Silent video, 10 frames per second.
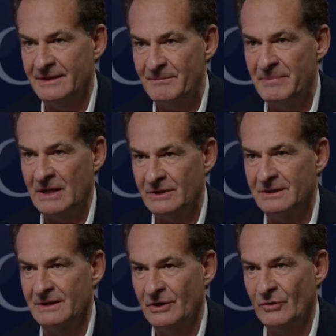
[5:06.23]
the
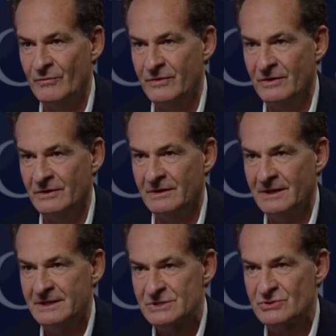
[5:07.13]
bulk of the
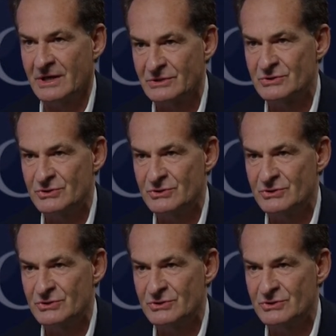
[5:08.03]
structural